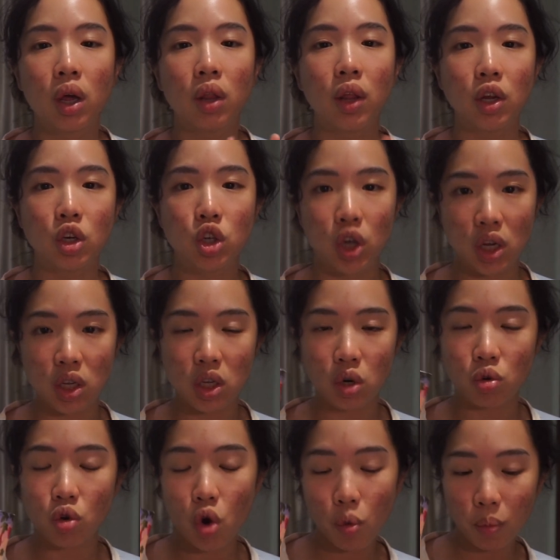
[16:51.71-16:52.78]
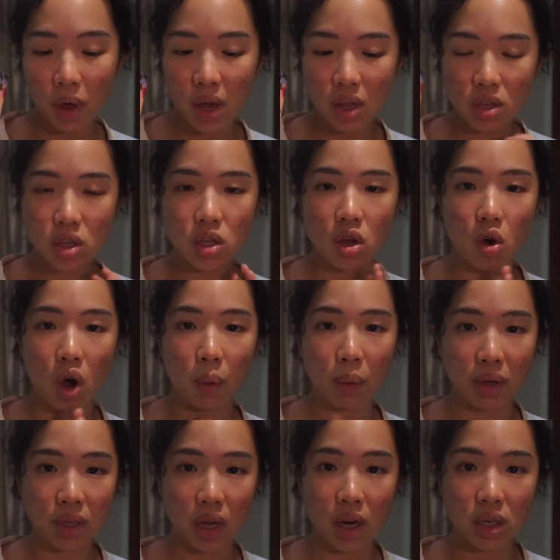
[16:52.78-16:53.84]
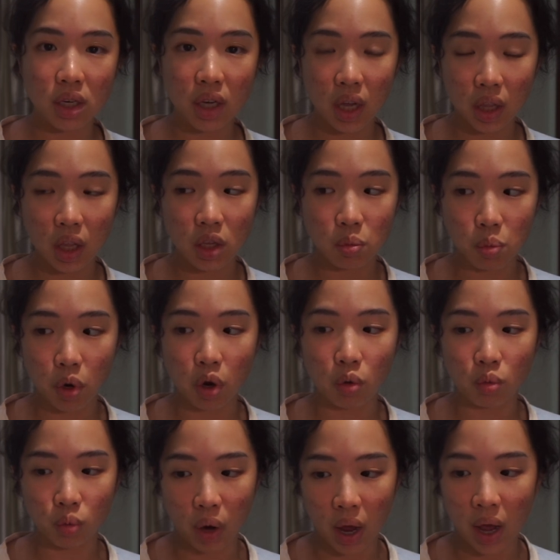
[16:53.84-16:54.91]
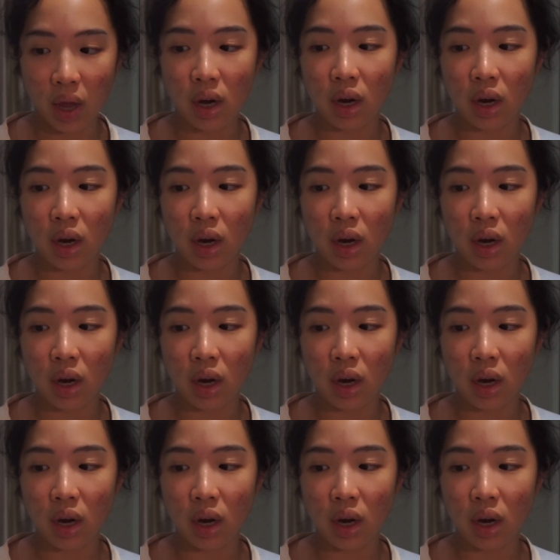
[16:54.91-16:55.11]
than just a romance, so I'm excited to get this book read.